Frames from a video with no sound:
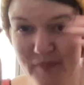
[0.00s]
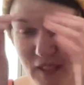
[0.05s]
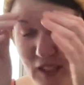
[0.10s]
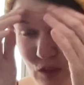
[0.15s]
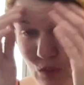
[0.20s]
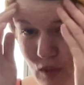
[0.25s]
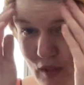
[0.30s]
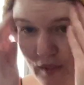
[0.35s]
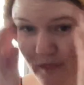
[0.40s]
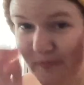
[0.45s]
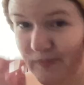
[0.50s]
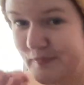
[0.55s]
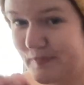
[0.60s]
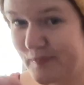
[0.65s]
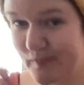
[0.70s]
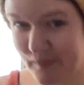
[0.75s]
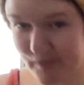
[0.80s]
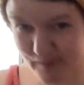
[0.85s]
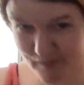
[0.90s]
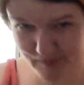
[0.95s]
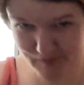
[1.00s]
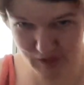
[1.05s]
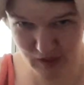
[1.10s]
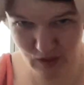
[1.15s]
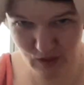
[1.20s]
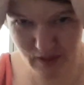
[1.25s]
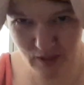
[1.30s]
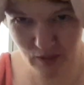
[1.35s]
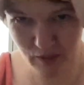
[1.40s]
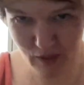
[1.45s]
as well.
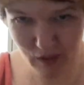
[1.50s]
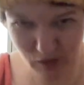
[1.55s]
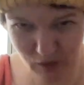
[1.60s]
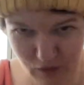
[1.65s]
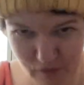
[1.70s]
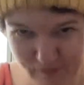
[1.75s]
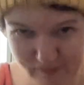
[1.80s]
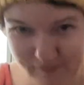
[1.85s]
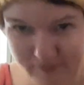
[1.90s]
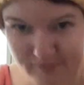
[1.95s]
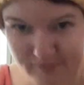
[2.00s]
So here we go.